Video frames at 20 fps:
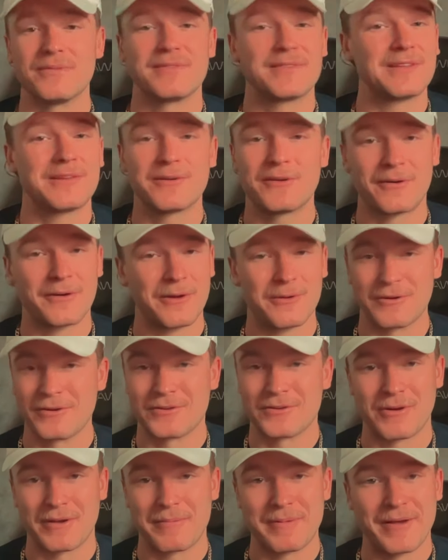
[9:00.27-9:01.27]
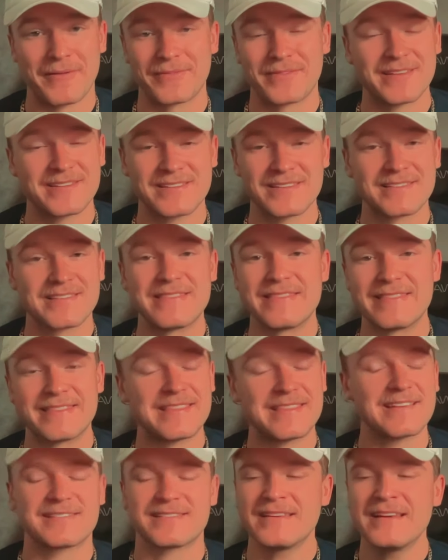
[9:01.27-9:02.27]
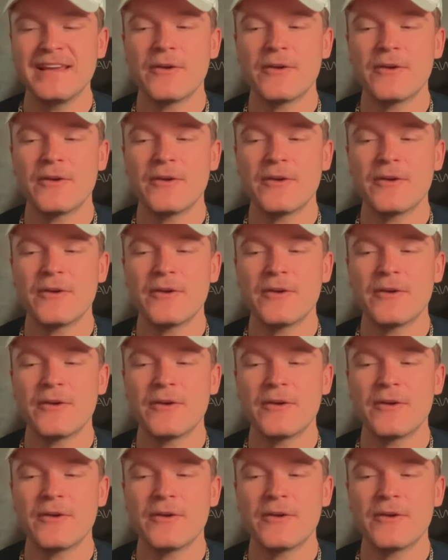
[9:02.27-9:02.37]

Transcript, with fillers: you don't know what you're talking about. This is this.